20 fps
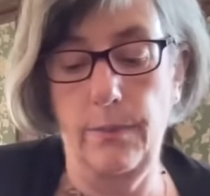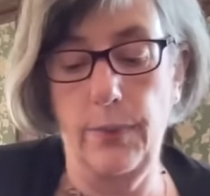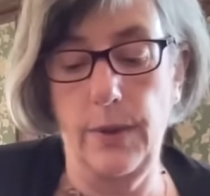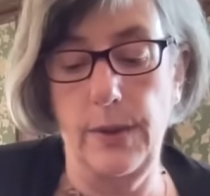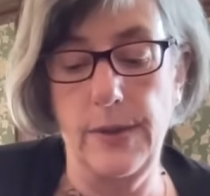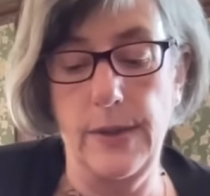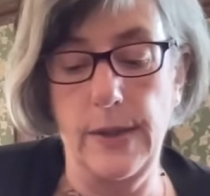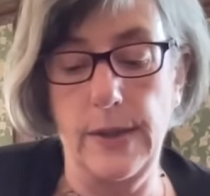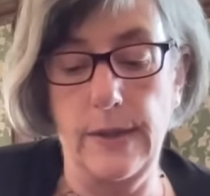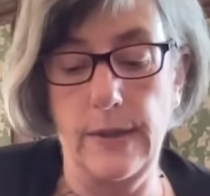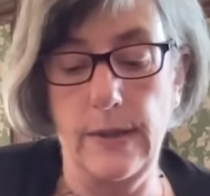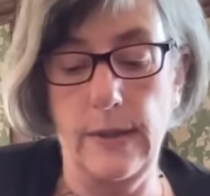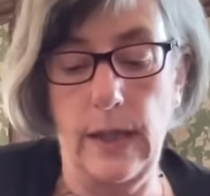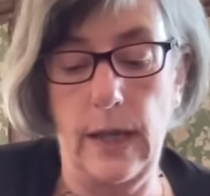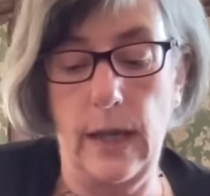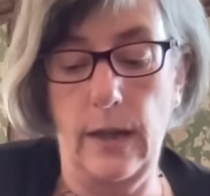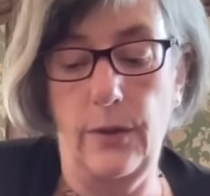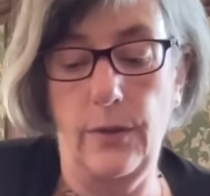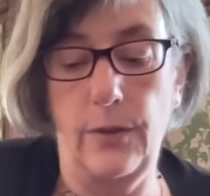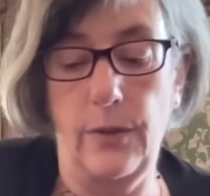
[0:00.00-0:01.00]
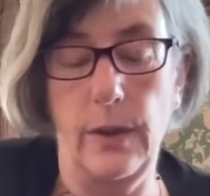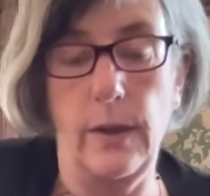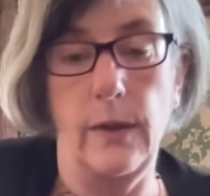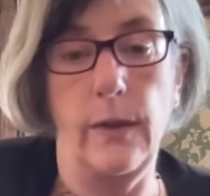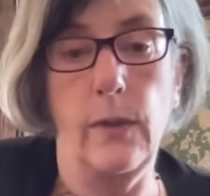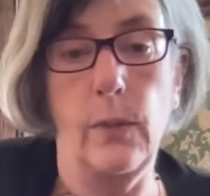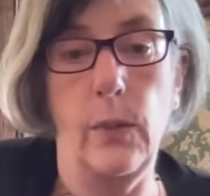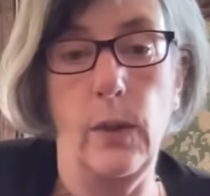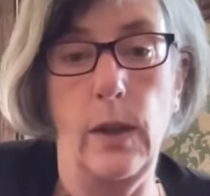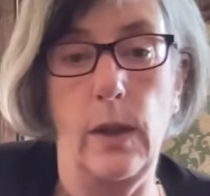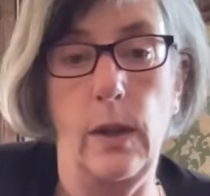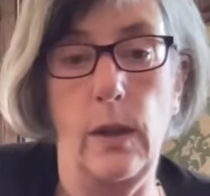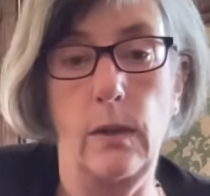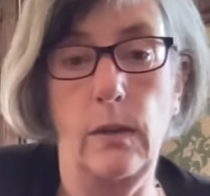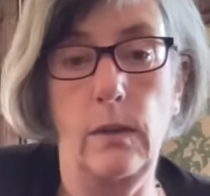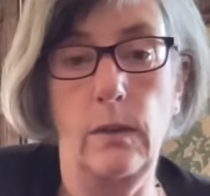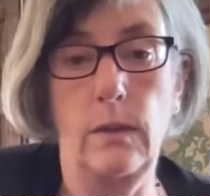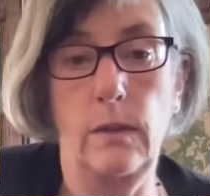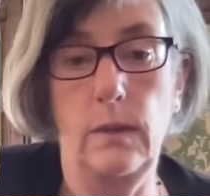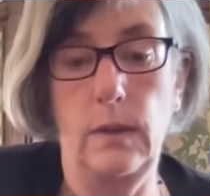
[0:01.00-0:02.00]
Princess Catherine as
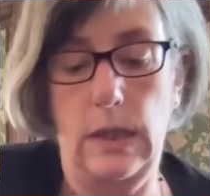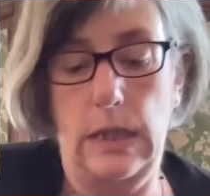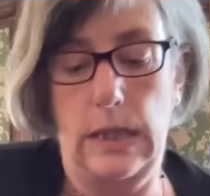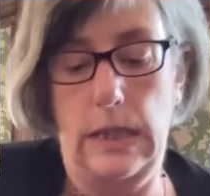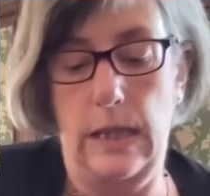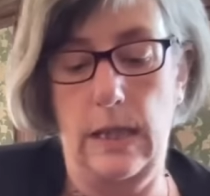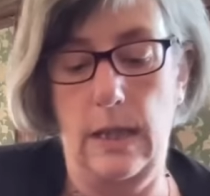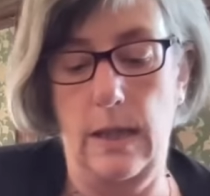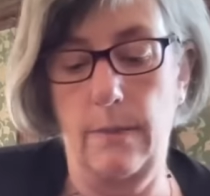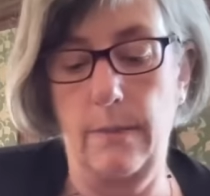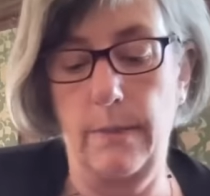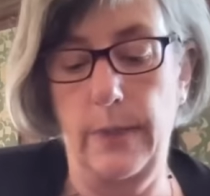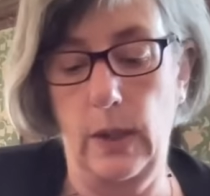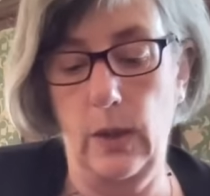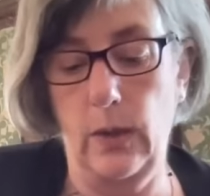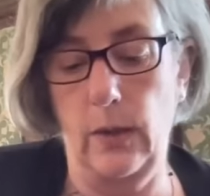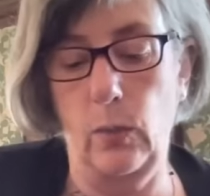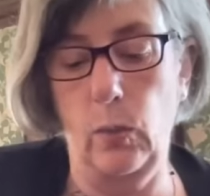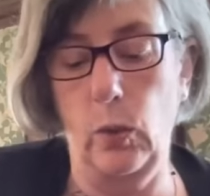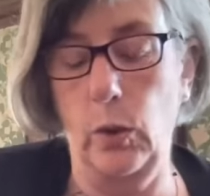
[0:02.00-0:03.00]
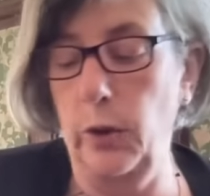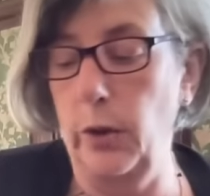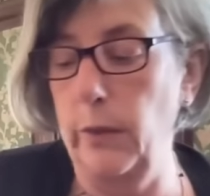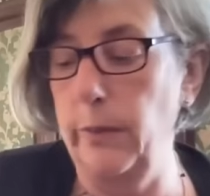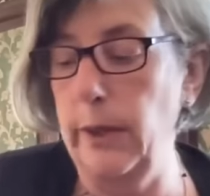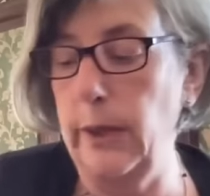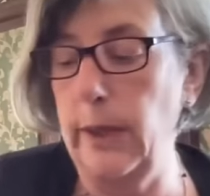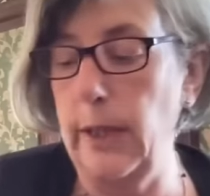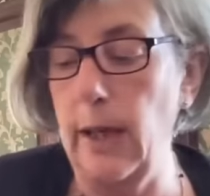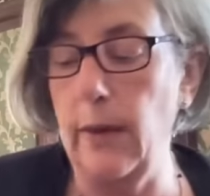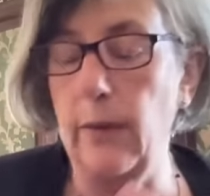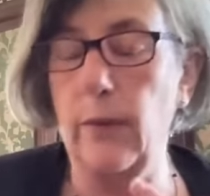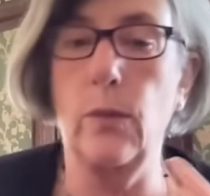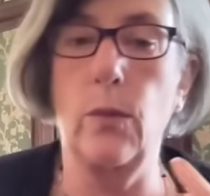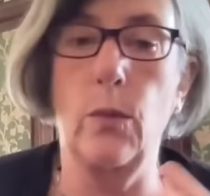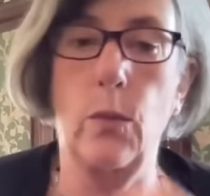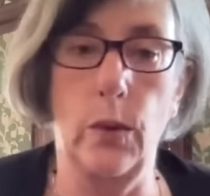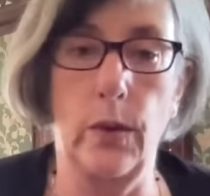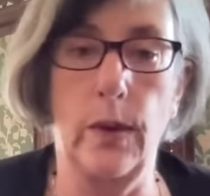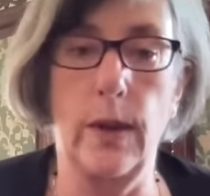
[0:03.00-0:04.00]
well, because William and
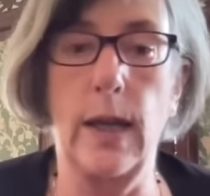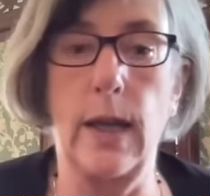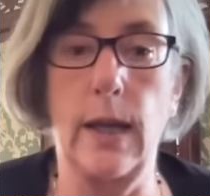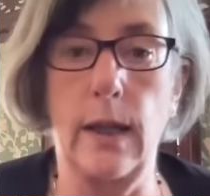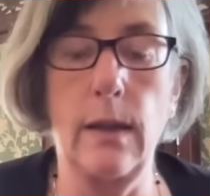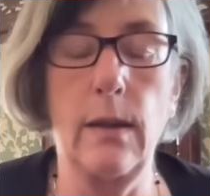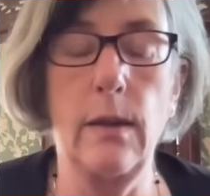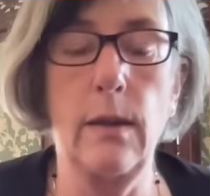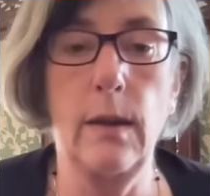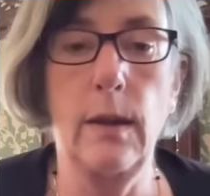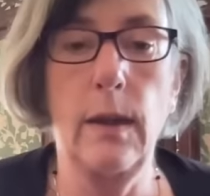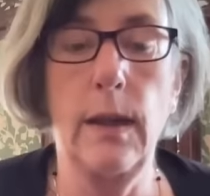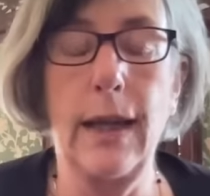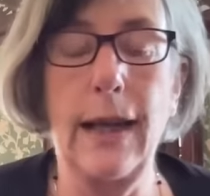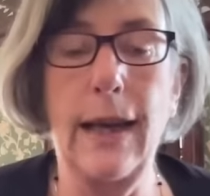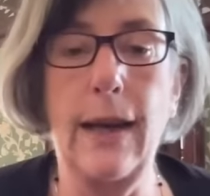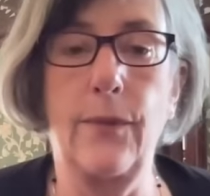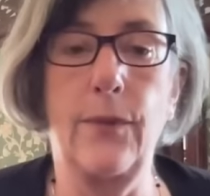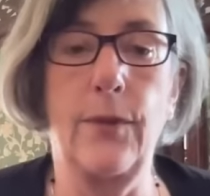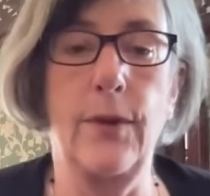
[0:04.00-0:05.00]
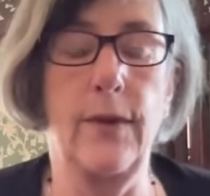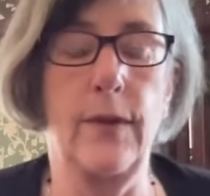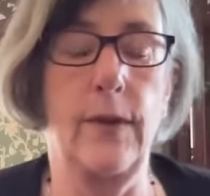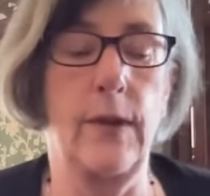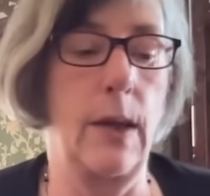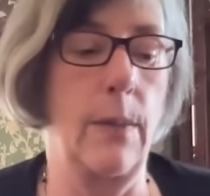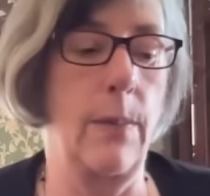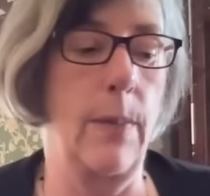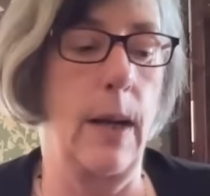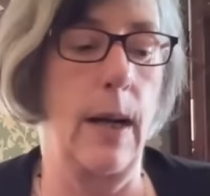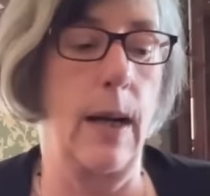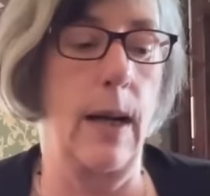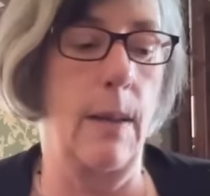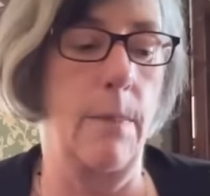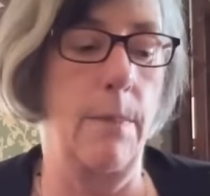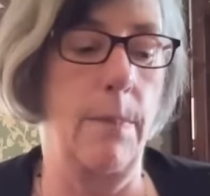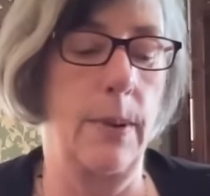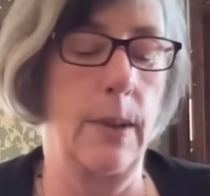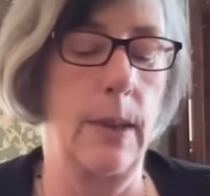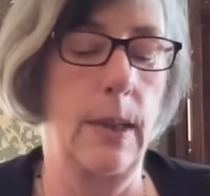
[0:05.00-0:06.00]
Catherine would then have to step
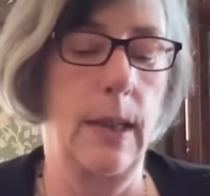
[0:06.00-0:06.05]
up.